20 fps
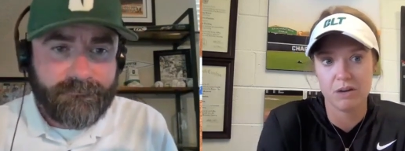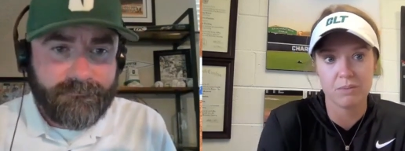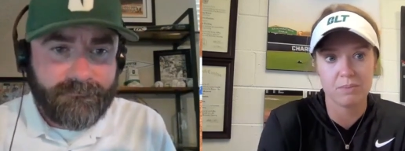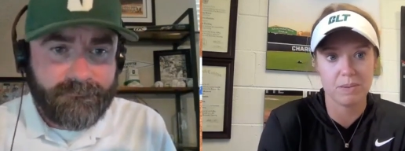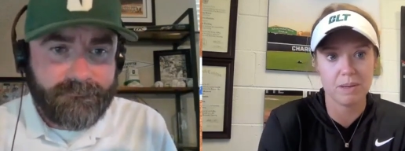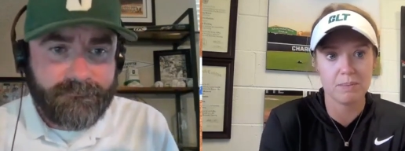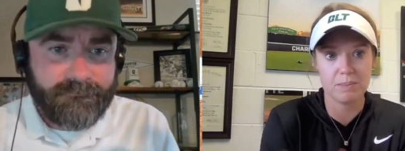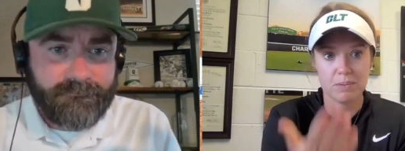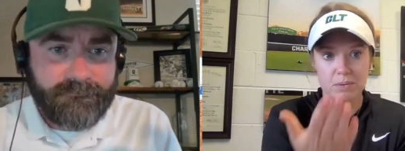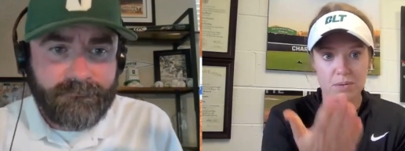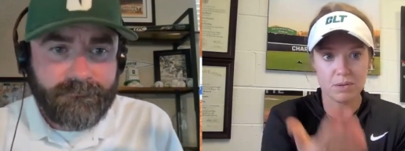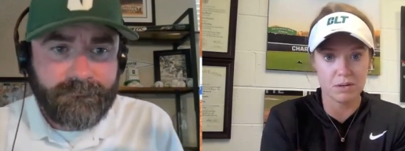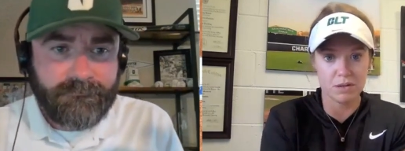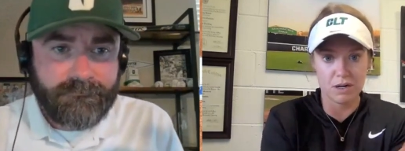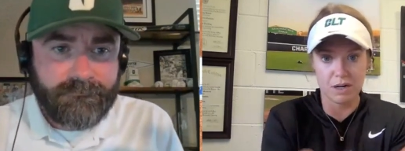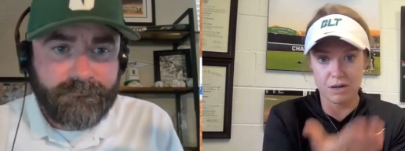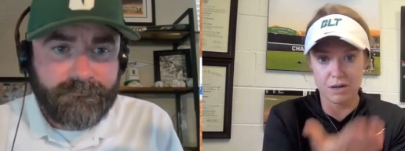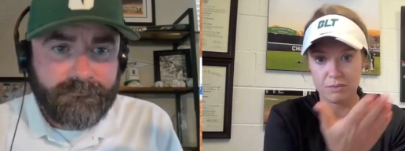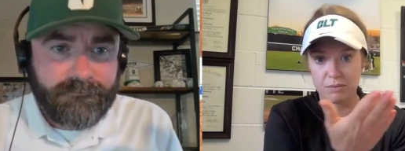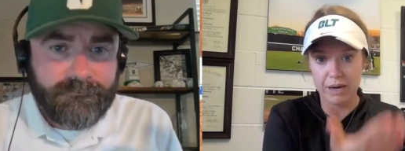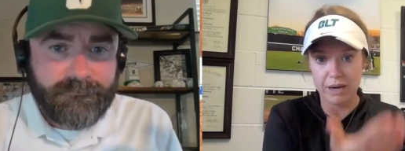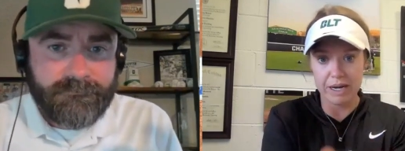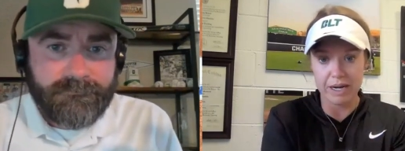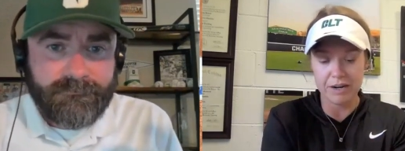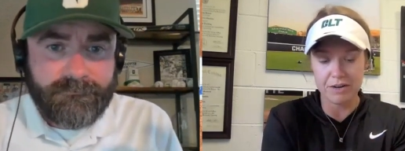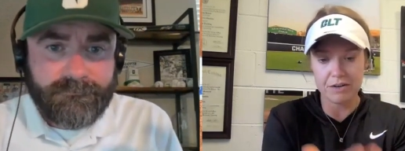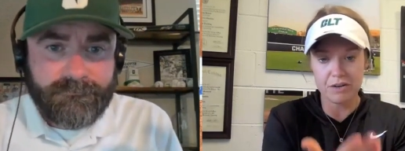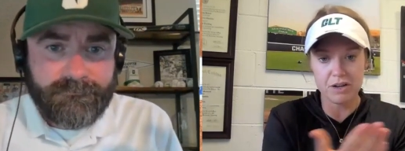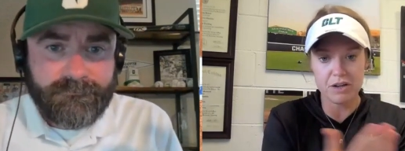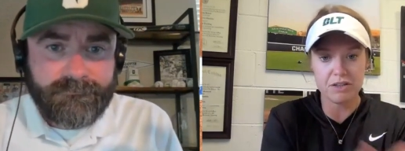Speaker 1: you know, people are
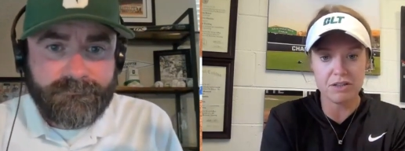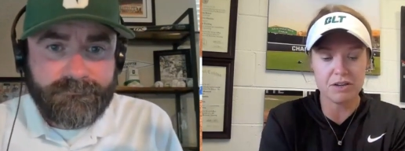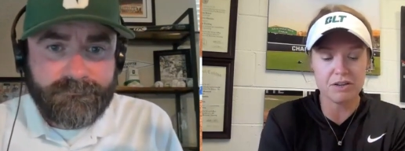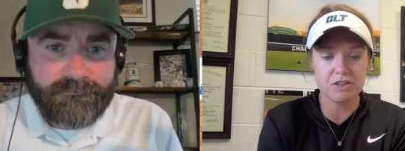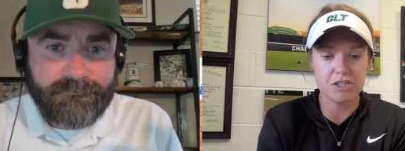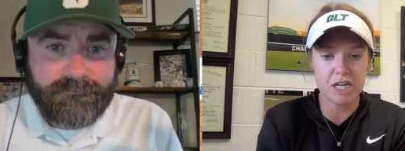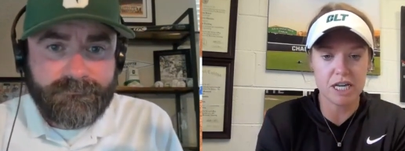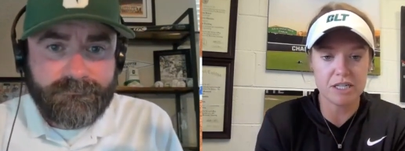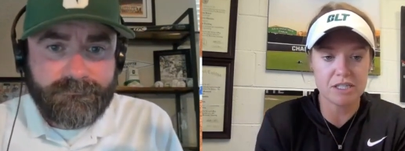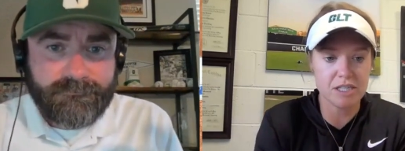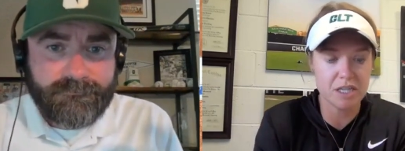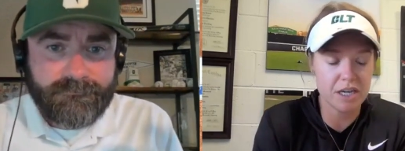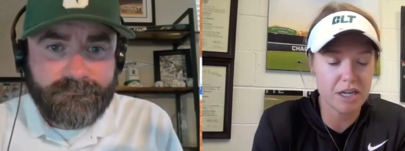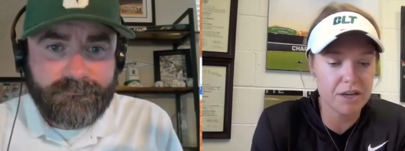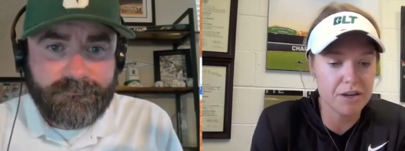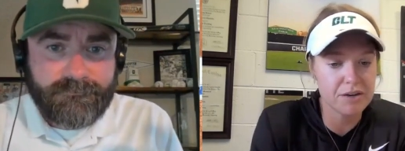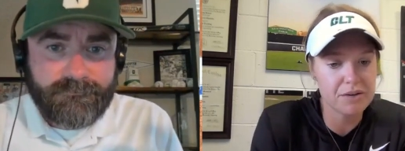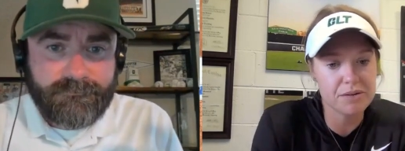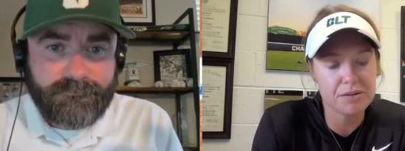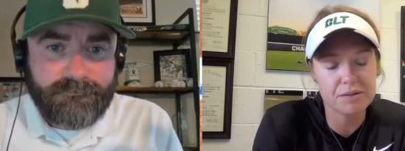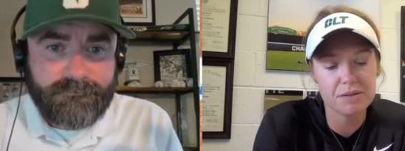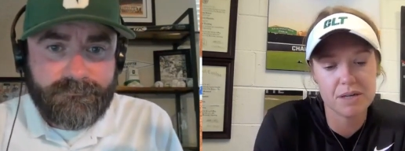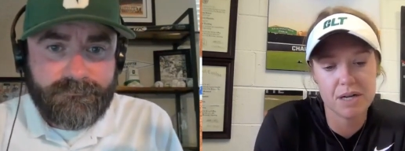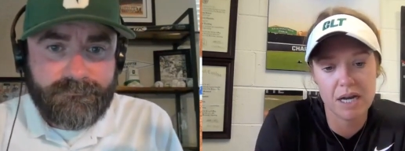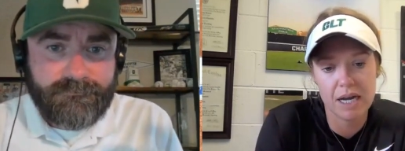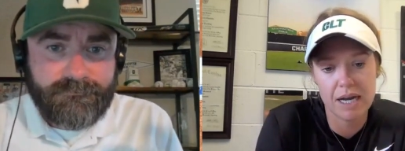right underneath you, chasing you.